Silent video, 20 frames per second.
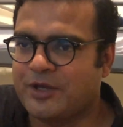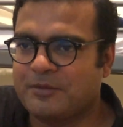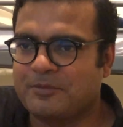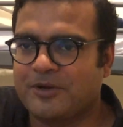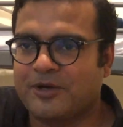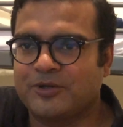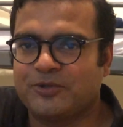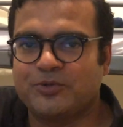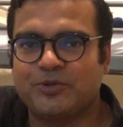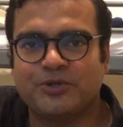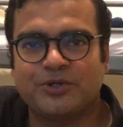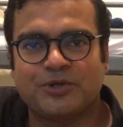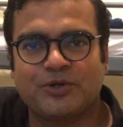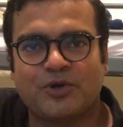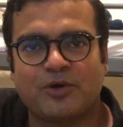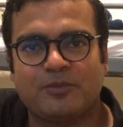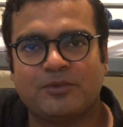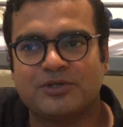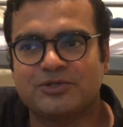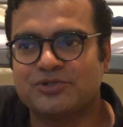about doing a
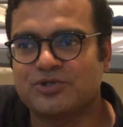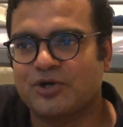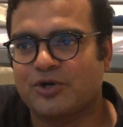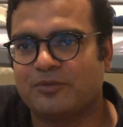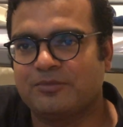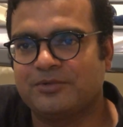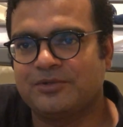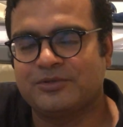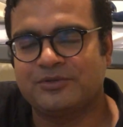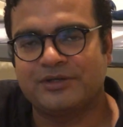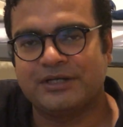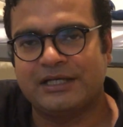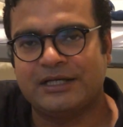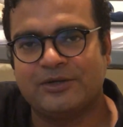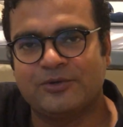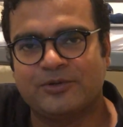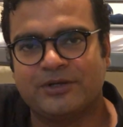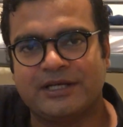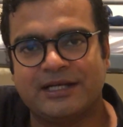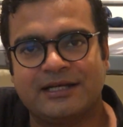normal job, you really
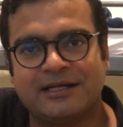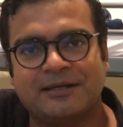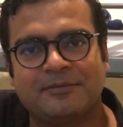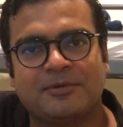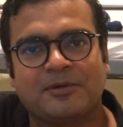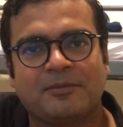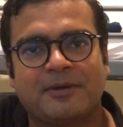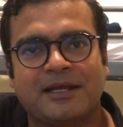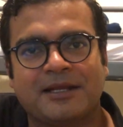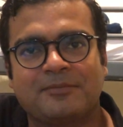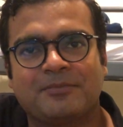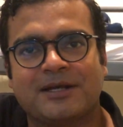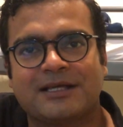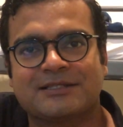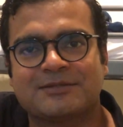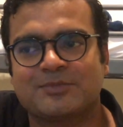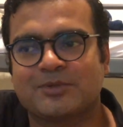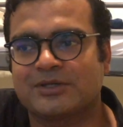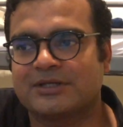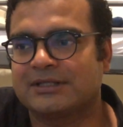don't need a diplomatic
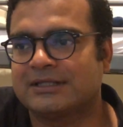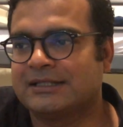passport.